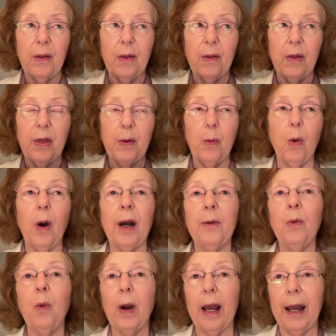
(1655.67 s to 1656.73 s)
the one
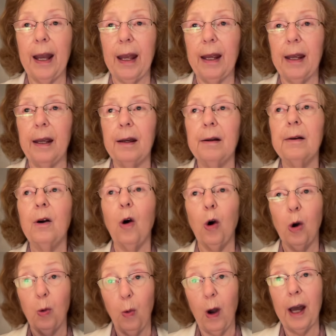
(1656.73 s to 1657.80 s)
way, or
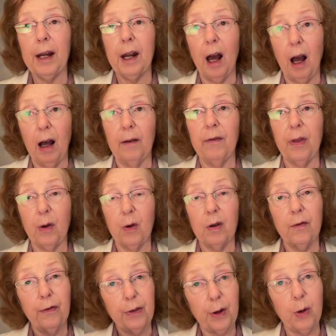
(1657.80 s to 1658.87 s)
one of the
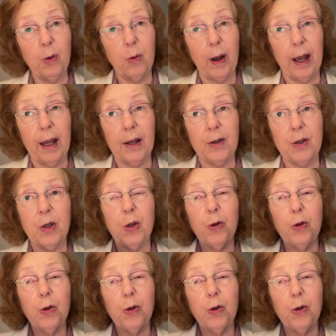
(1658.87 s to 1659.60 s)
few ways,